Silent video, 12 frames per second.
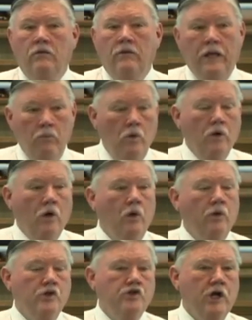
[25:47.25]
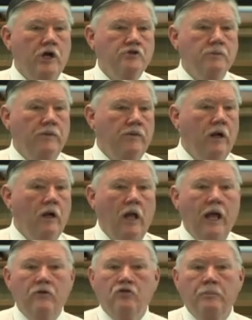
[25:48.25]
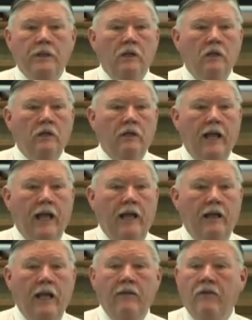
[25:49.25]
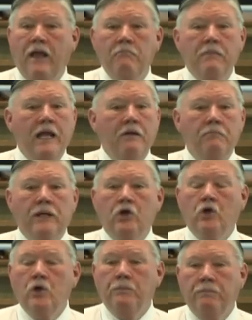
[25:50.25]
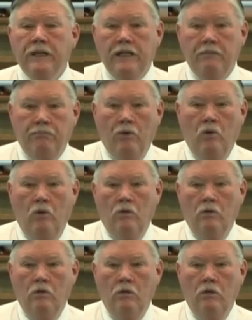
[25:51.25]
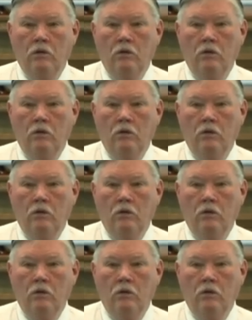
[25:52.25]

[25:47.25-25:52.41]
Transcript: They will go to judgment. Their lives will be looked at. And they may have been good people.